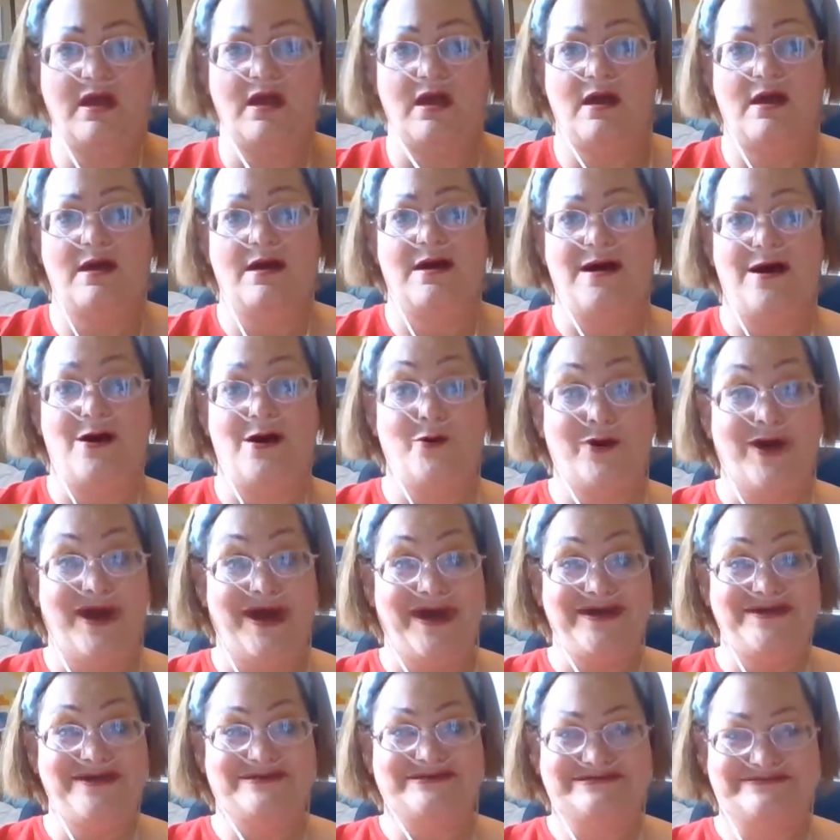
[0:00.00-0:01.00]
Okay,
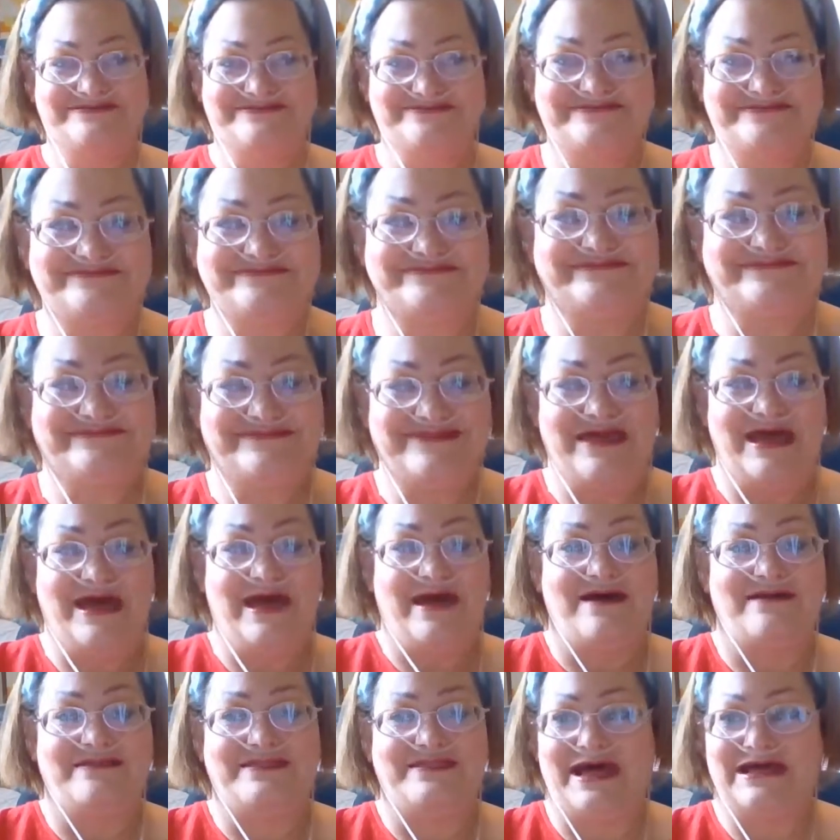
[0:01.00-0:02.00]

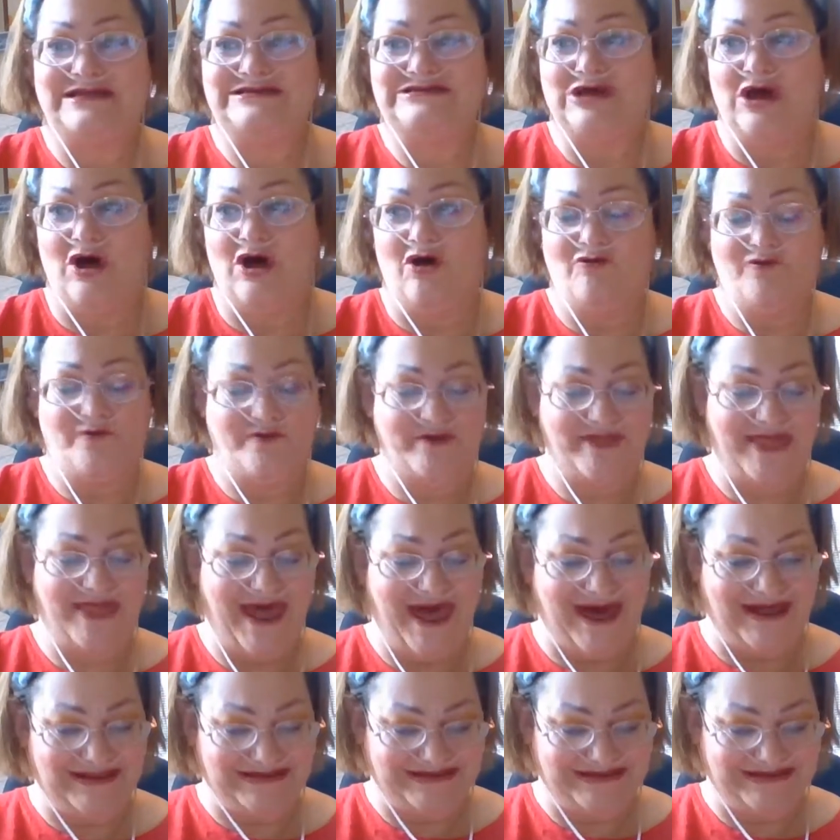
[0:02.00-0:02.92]
that's all for that.